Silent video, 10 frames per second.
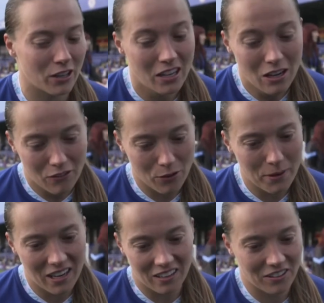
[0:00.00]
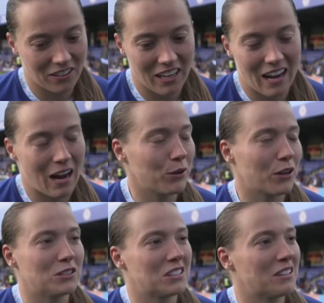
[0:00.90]
And for me, I don't care how it
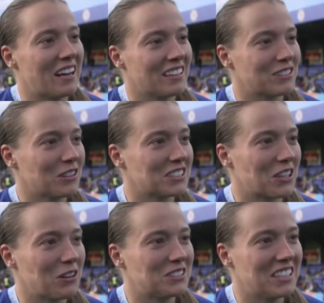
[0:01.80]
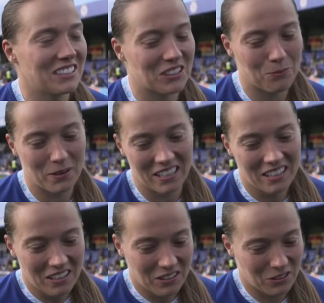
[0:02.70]
goes in the net. As long as it goes in, it could be
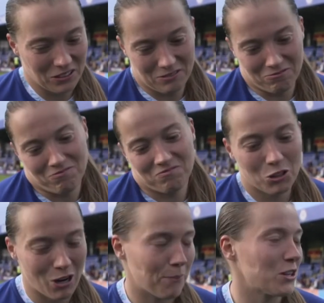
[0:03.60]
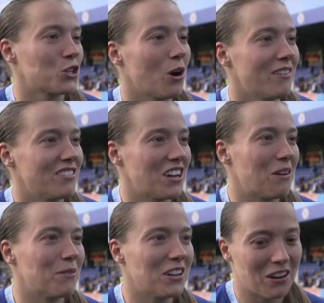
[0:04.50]
the crappiest shot I've ever
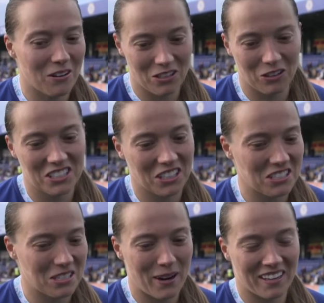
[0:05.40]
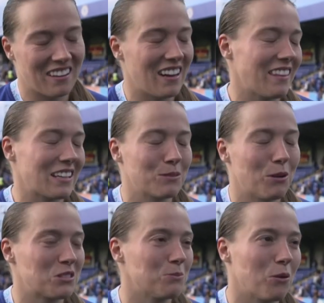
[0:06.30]
done. But you know, as long as it goes in the back of the net, that's the
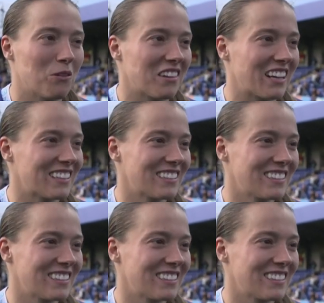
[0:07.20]
most important thing.